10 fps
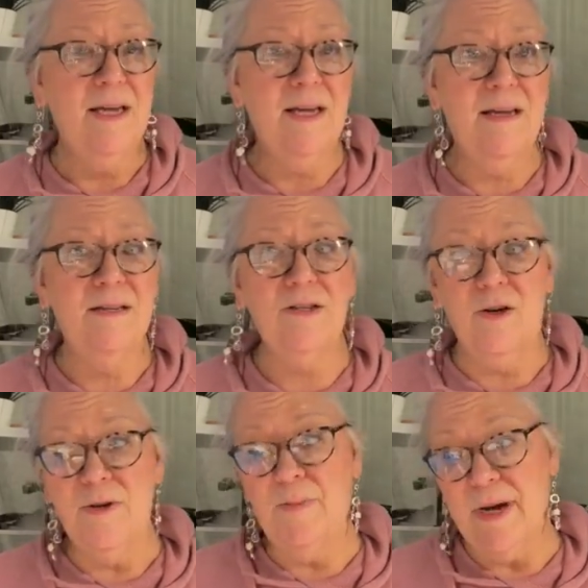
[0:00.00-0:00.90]
and
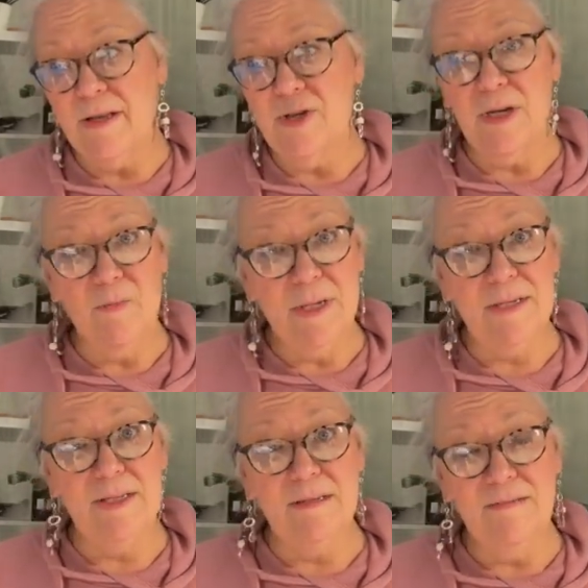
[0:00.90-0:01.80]
all the polishing
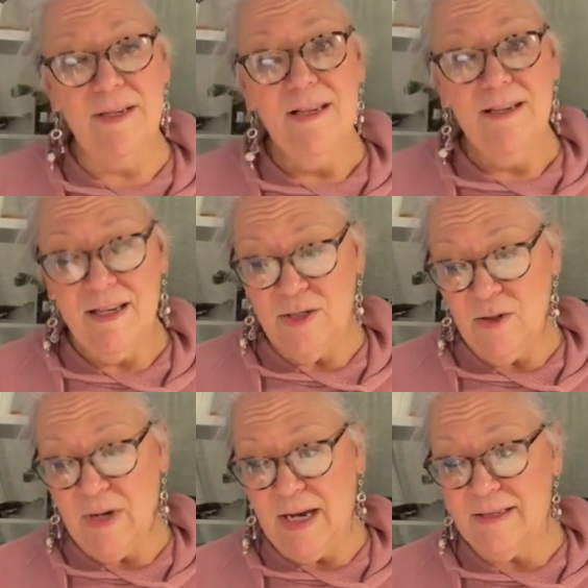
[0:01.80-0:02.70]
bits and
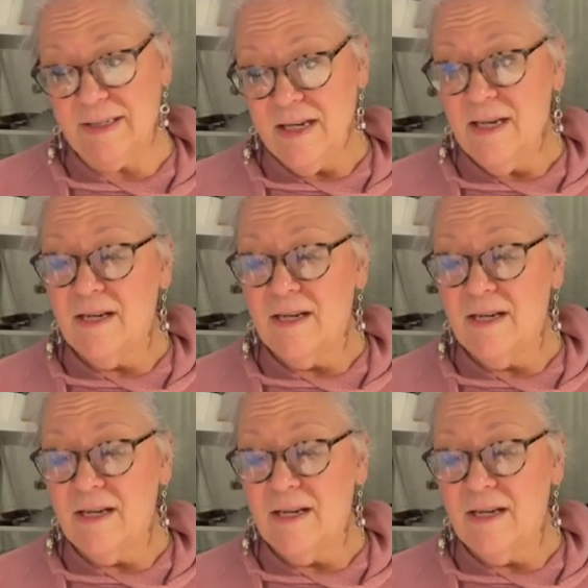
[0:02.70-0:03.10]
doodads.